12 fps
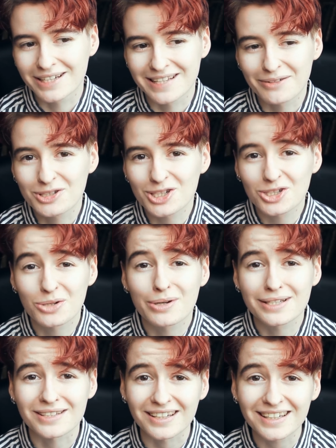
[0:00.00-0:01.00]
because I was just too
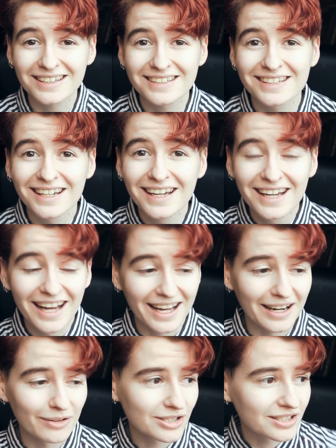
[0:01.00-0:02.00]
excited
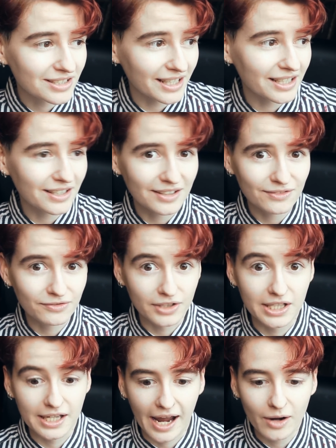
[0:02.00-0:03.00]
and I was just like
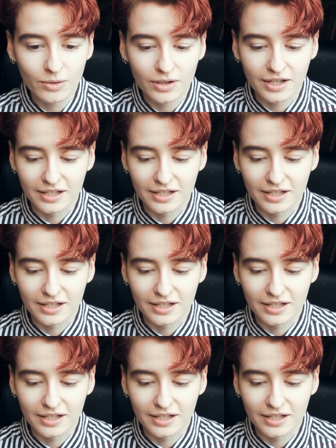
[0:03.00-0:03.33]
freaking out.